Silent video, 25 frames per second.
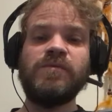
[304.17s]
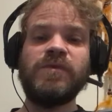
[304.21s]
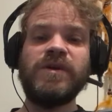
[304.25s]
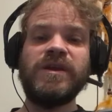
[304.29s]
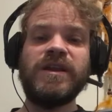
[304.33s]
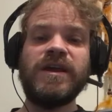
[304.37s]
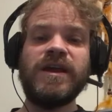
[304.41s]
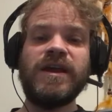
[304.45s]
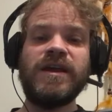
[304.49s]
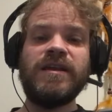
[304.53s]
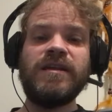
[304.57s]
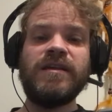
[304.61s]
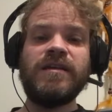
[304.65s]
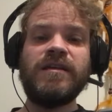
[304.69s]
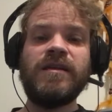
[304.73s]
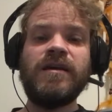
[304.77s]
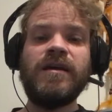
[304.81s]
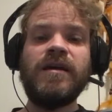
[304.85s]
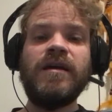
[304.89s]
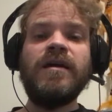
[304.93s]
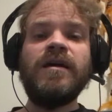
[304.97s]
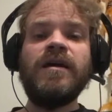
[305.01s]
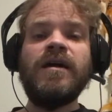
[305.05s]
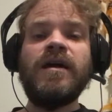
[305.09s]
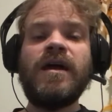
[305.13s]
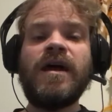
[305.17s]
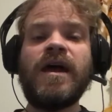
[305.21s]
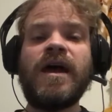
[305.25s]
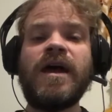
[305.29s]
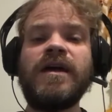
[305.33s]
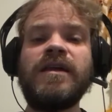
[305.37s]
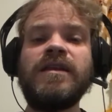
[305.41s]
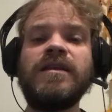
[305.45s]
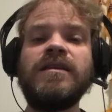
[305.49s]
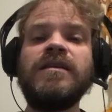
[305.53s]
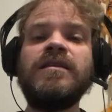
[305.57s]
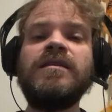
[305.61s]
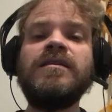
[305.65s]
we need it
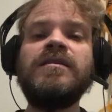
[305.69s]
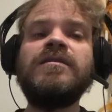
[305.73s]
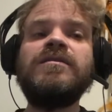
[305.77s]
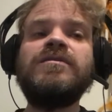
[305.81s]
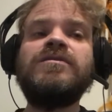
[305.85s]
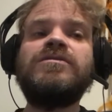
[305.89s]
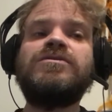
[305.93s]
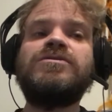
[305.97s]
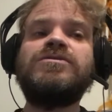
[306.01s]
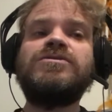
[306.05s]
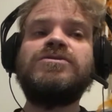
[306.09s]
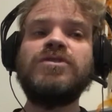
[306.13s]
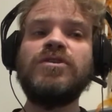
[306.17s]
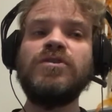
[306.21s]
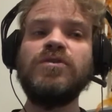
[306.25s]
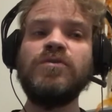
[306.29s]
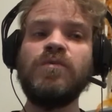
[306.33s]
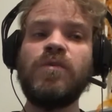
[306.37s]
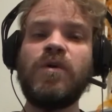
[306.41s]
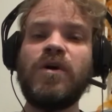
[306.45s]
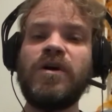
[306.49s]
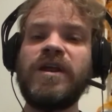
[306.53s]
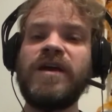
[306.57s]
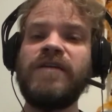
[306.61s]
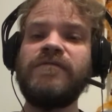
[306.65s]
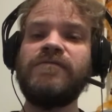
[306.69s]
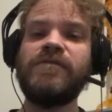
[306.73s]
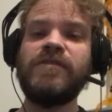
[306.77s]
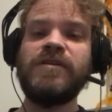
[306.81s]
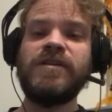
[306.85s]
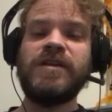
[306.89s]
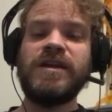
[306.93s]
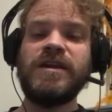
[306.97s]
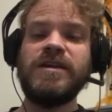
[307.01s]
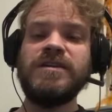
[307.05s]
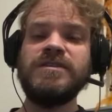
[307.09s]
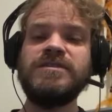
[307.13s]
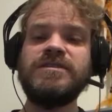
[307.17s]
and do whatever it
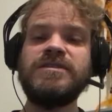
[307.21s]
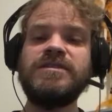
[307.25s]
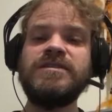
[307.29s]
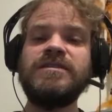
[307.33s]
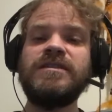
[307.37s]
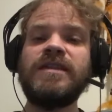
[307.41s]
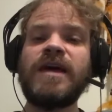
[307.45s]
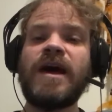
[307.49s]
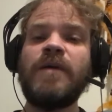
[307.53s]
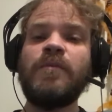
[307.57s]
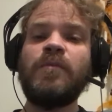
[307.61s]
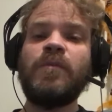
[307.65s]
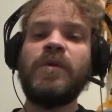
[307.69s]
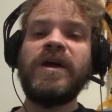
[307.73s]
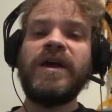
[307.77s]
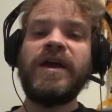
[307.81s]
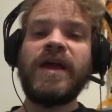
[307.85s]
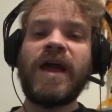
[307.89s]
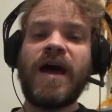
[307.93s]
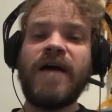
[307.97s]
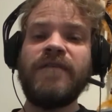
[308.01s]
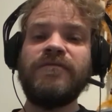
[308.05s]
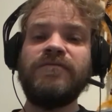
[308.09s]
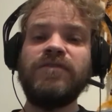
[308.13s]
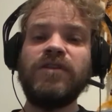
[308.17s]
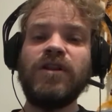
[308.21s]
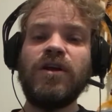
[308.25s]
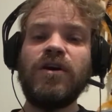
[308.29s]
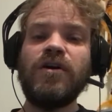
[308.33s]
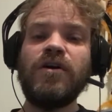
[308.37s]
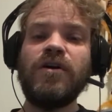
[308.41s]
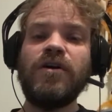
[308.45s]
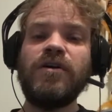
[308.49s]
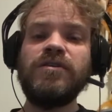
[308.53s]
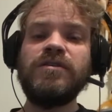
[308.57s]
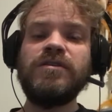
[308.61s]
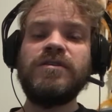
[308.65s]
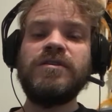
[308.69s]
is that we have
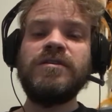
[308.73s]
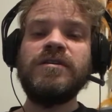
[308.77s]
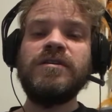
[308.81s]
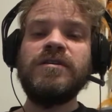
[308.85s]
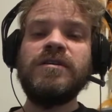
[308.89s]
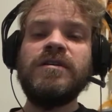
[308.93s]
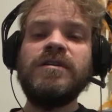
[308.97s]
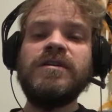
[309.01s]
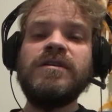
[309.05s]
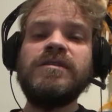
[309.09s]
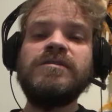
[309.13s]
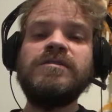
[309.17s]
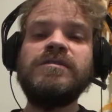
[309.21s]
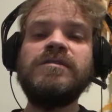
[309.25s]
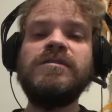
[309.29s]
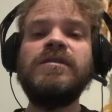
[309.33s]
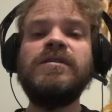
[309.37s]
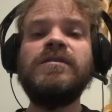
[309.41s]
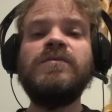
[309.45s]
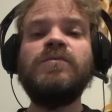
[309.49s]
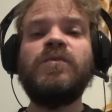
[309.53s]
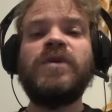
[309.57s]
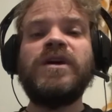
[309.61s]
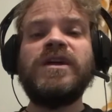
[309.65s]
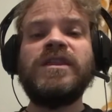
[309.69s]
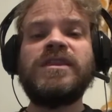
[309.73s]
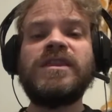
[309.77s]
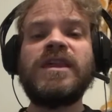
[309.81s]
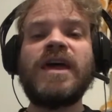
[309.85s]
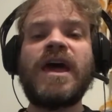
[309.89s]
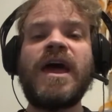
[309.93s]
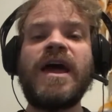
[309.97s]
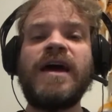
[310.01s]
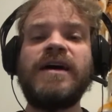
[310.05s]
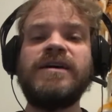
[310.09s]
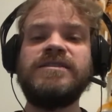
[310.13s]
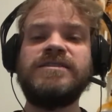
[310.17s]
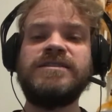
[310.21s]
learnt with
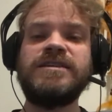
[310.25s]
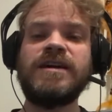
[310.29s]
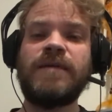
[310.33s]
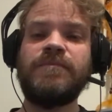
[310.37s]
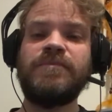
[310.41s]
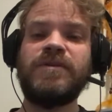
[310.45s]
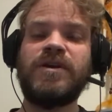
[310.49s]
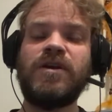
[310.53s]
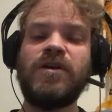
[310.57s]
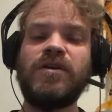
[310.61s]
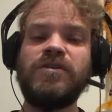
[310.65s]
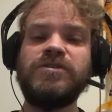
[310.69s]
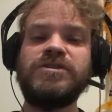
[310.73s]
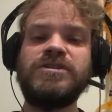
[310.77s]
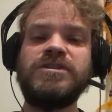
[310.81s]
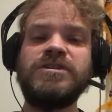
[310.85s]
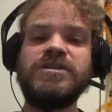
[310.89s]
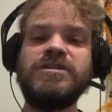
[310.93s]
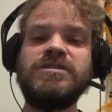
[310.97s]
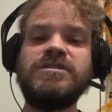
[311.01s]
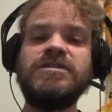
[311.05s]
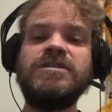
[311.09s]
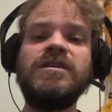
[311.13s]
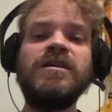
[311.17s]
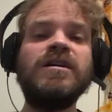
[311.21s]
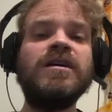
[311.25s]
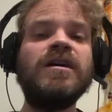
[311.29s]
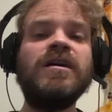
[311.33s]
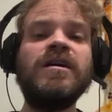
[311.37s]
our subconscious.